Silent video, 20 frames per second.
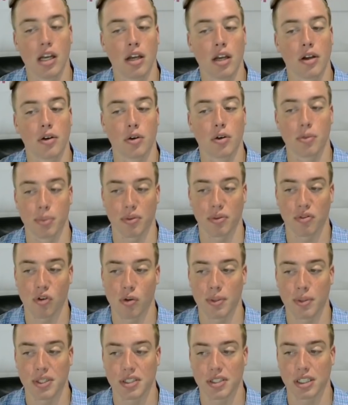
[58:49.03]
Group
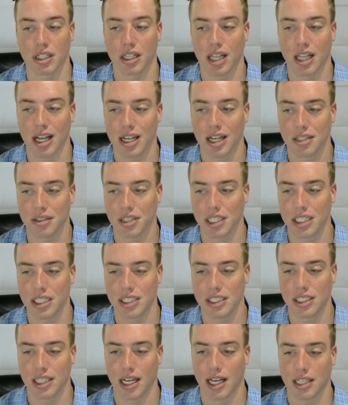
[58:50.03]
performance declines on
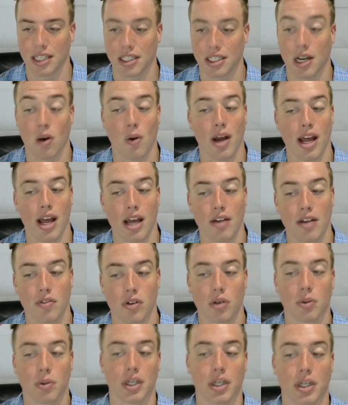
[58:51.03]
easy tasks.
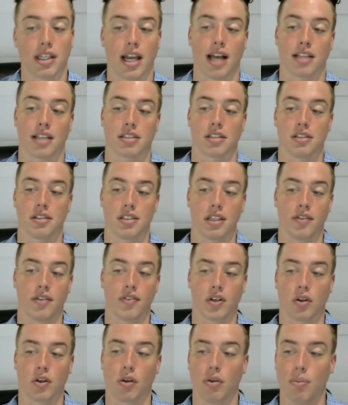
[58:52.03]
However, when a task is
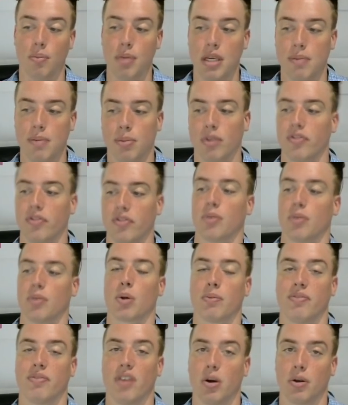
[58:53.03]
difficult, people feel
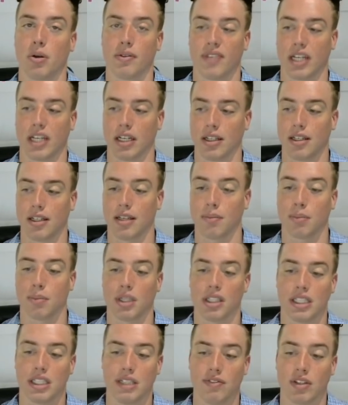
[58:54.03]
more motivated and
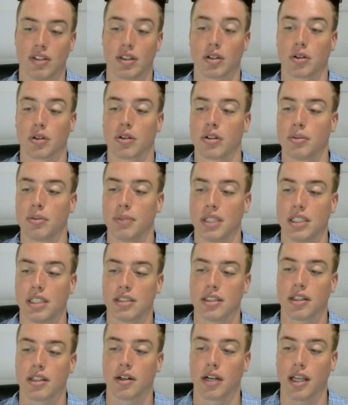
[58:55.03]
believe that their group
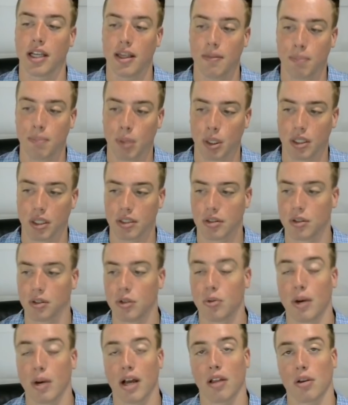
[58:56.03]
needs their input to
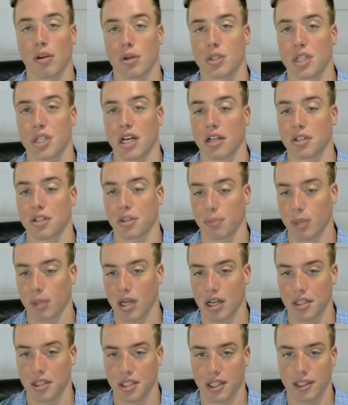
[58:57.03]
do well on a challenging
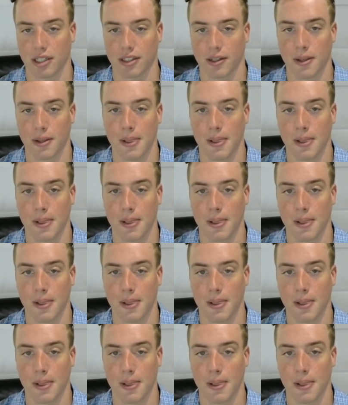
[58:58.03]
project.